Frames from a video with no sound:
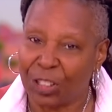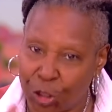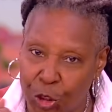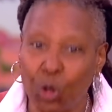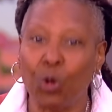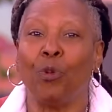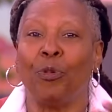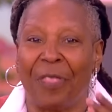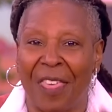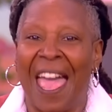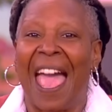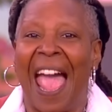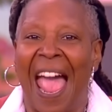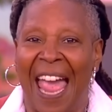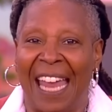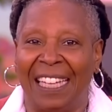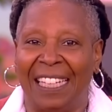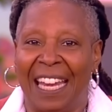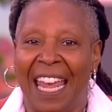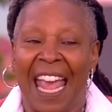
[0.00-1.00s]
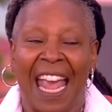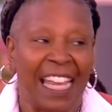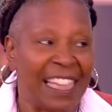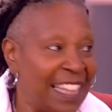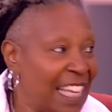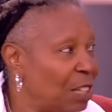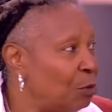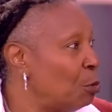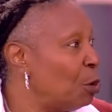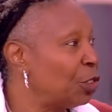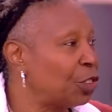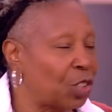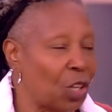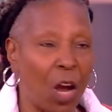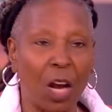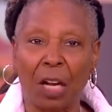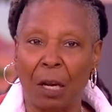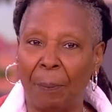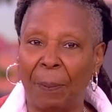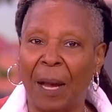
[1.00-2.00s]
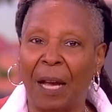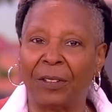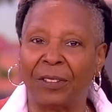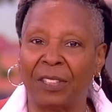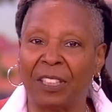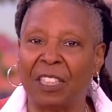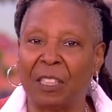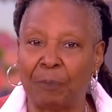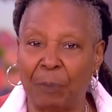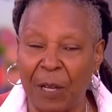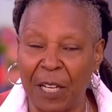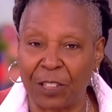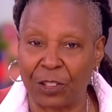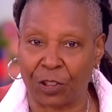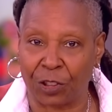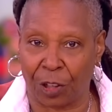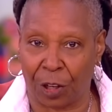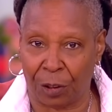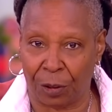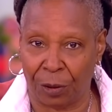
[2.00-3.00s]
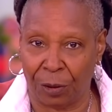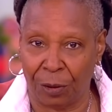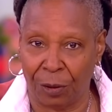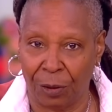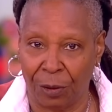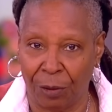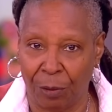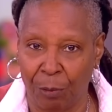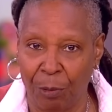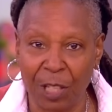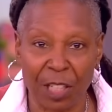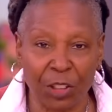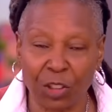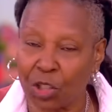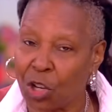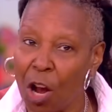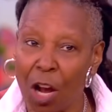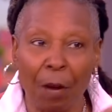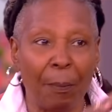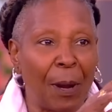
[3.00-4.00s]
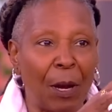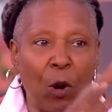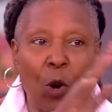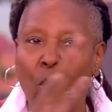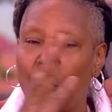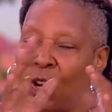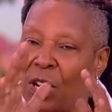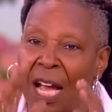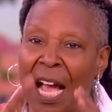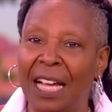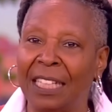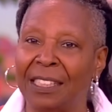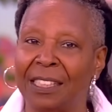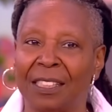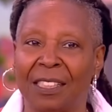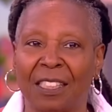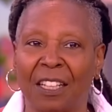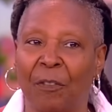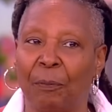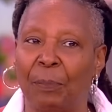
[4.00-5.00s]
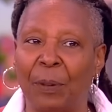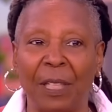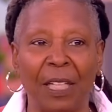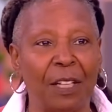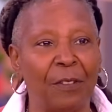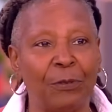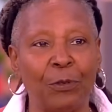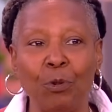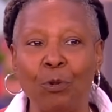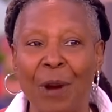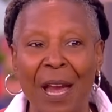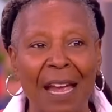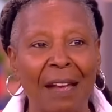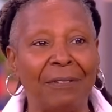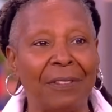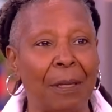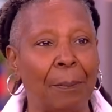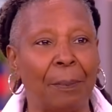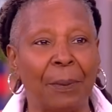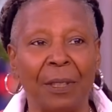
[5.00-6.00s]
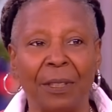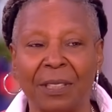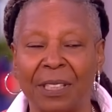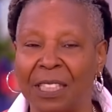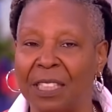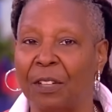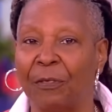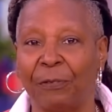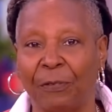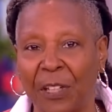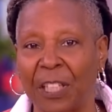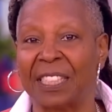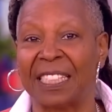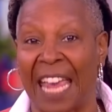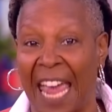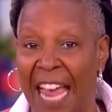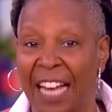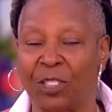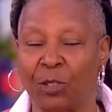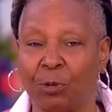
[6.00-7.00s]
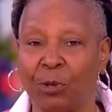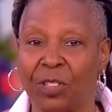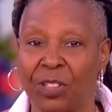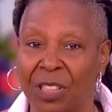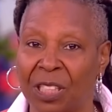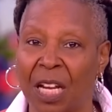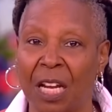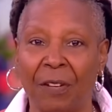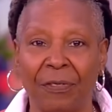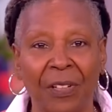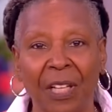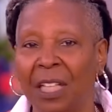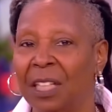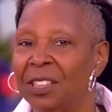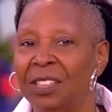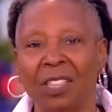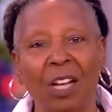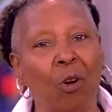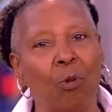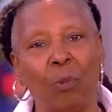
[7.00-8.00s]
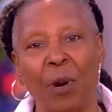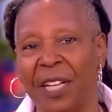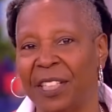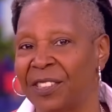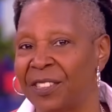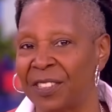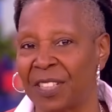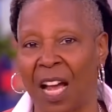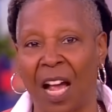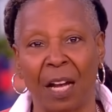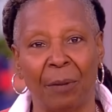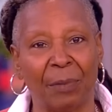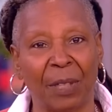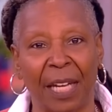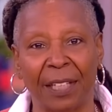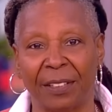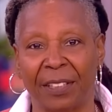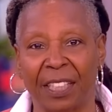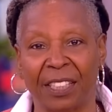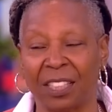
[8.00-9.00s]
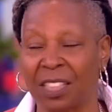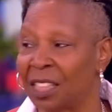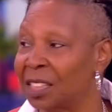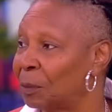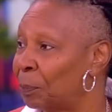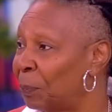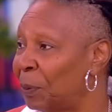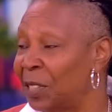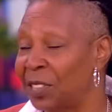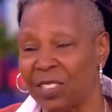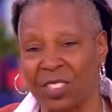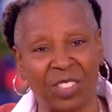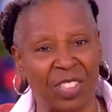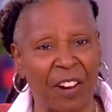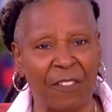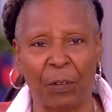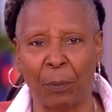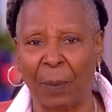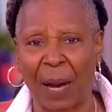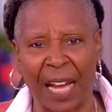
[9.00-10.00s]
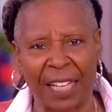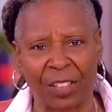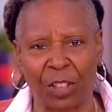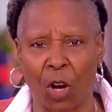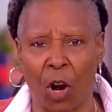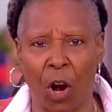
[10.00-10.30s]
Do that. And then we'll talk about this picture. We can talk about all kinds of stuff, but if you have the ability to fix actual stuff, don't waste time like this because it pisses everybody